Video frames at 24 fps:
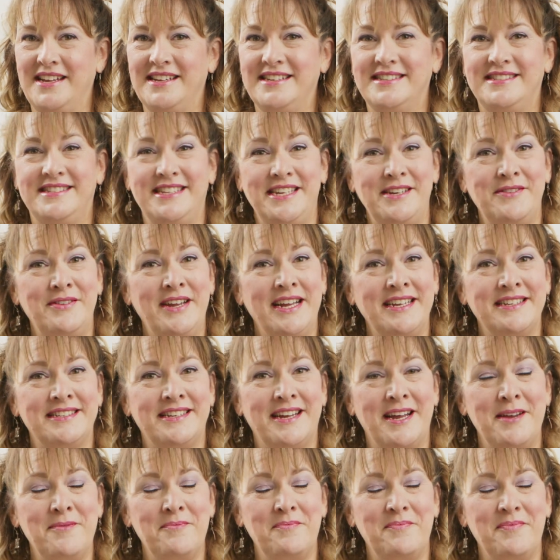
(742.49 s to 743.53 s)
See you next
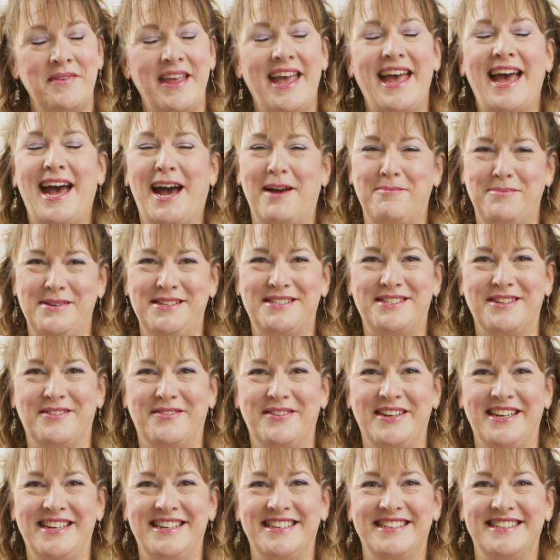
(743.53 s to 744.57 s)
time. Happy
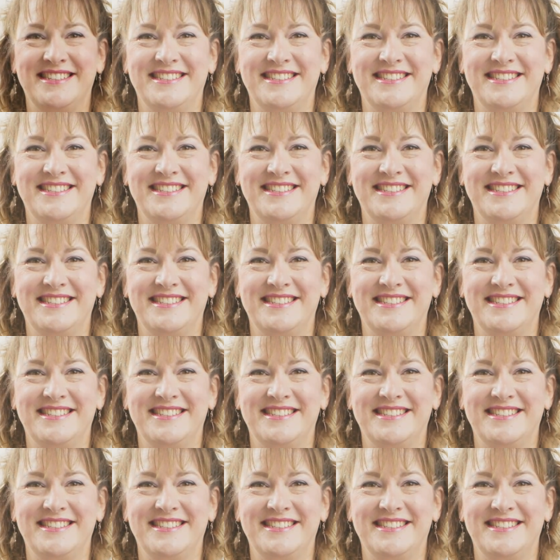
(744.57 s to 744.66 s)
sewing.